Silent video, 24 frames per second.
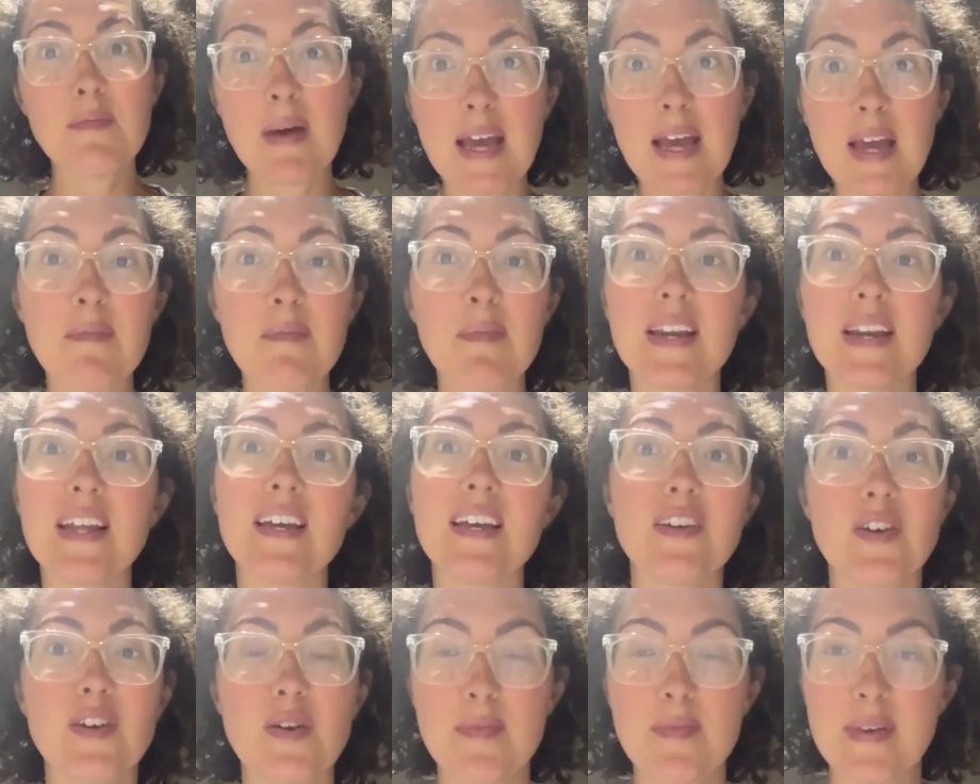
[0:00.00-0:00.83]
making money
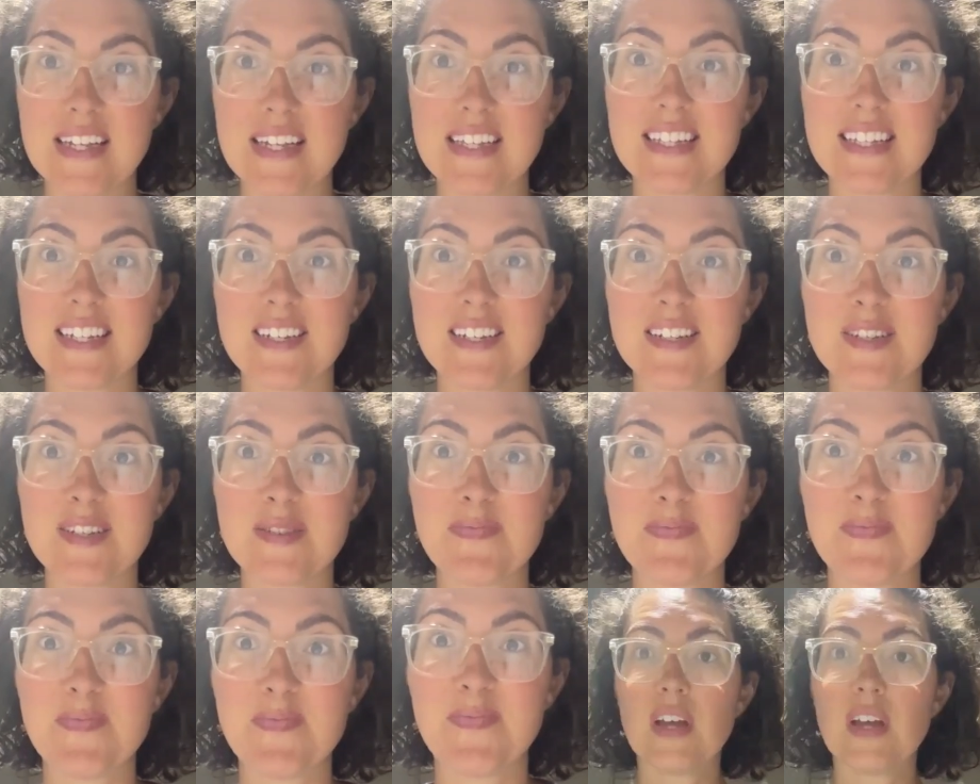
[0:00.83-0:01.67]
in your business.
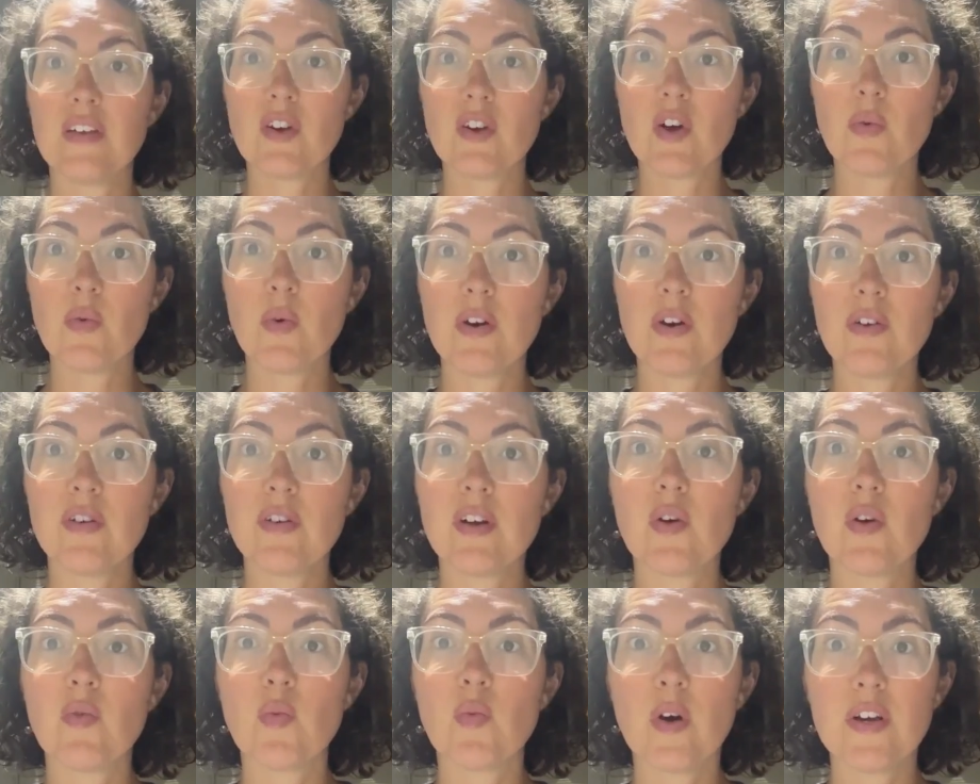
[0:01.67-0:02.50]
If you're
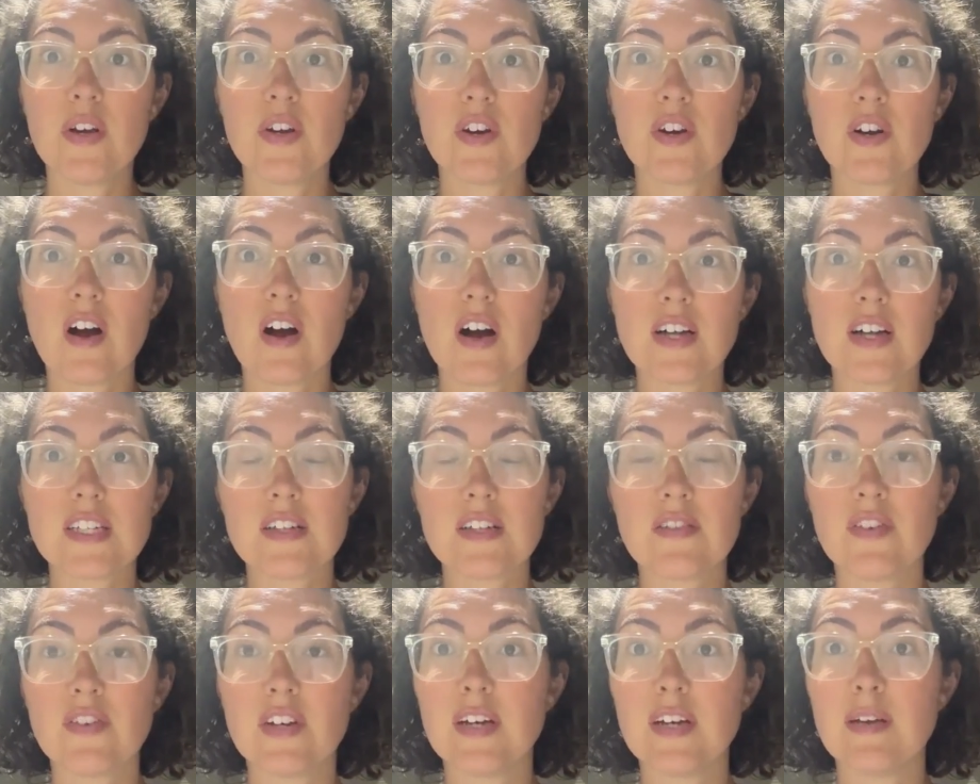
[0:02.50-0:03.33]
wondering what your cost
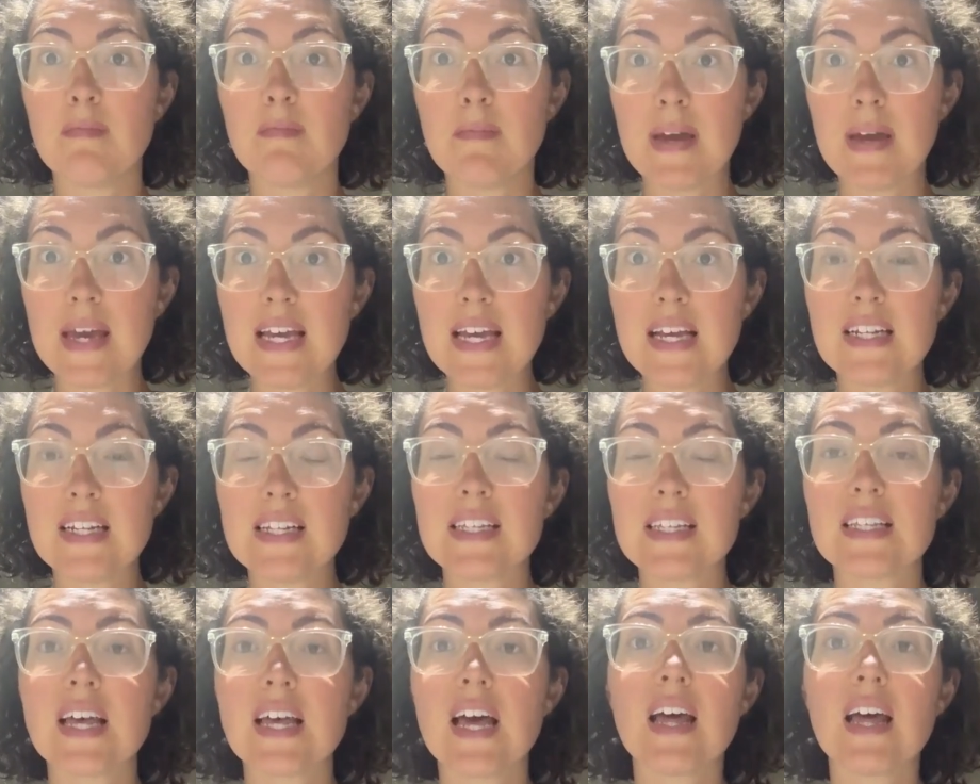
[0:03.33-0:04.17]
of good
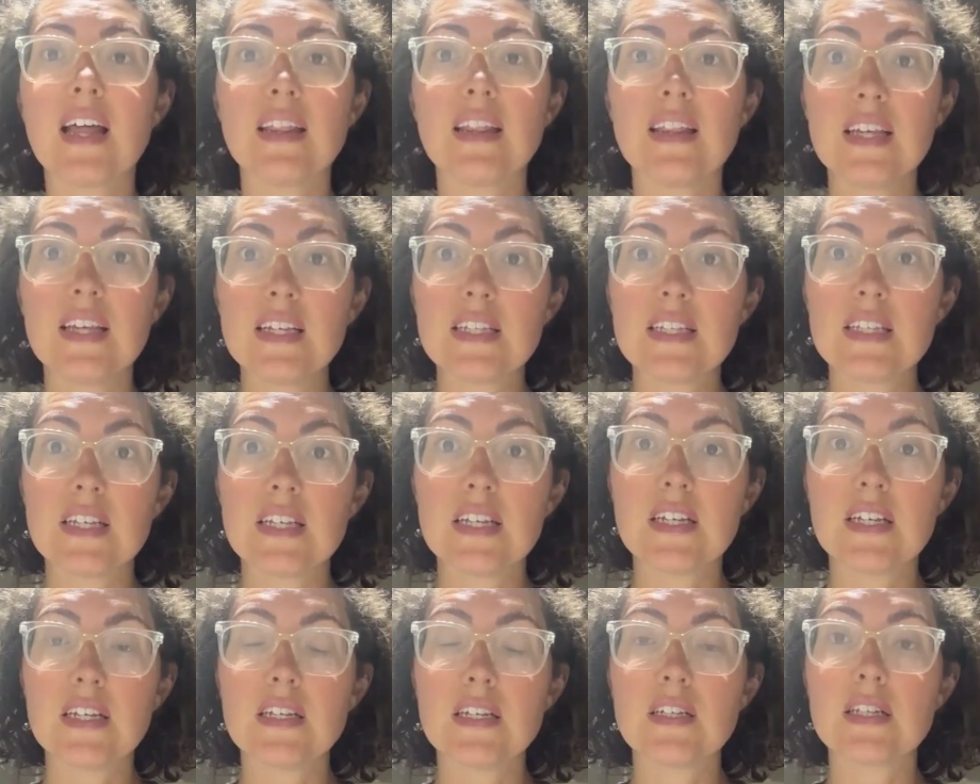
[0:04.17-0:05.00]
means, this
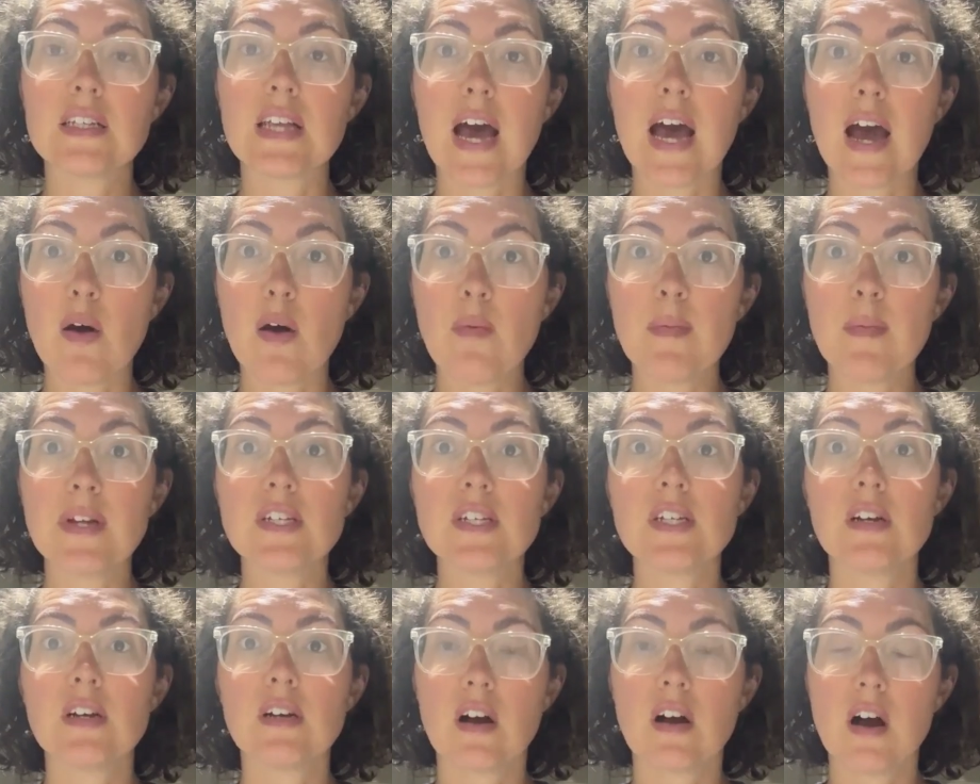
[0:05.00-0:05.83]
is how much
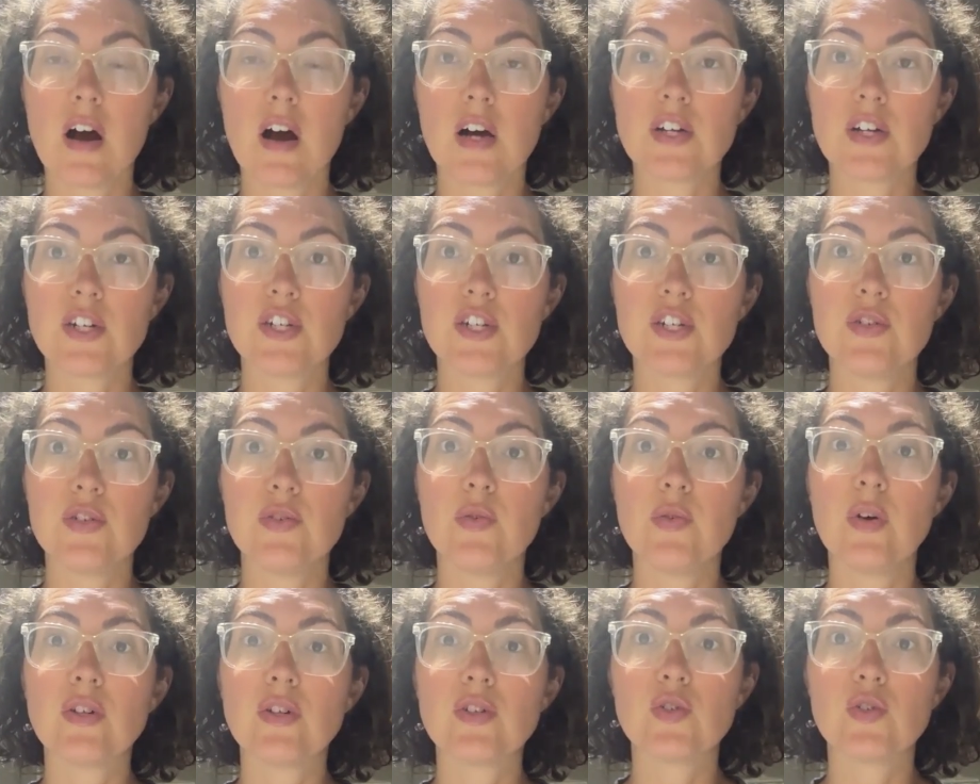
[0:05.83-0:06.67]
it costs
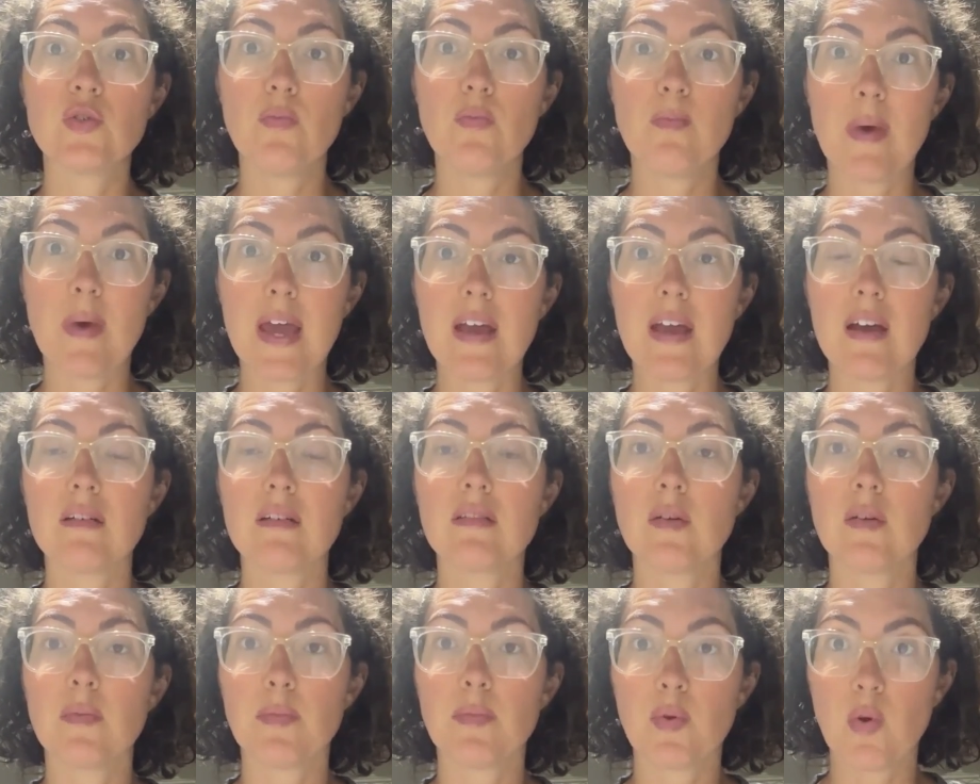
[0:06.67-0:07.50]
you to make
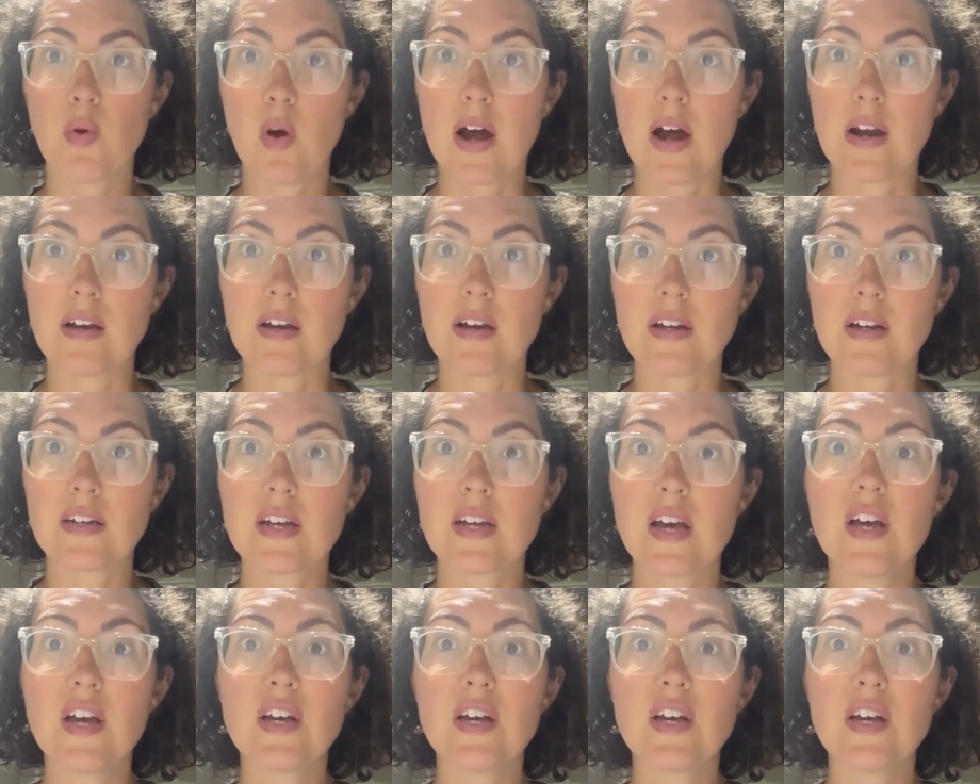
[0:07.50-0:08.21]
the product.